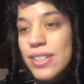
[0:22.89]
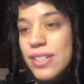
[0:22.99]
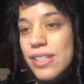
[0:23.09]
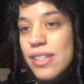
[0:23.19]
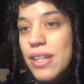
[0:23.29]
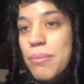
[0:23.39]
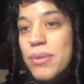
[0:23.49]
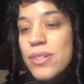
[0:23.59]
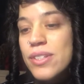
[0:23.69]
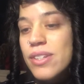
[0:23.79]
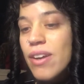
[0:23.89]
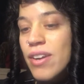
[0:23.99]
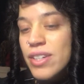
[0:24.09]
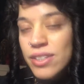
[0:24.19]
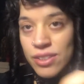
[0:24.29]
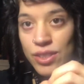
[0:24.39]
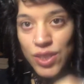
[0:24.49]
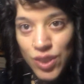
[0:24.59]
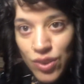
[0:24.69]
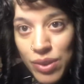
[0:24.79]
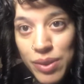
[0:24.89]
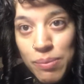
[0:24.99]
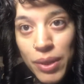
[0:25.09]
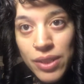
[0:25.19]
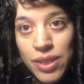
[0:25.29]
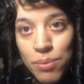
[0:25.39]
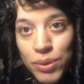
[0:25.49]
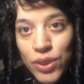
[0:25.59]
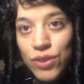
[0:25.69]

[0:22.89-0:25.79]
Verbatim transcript: disclaimers are in the description box down below.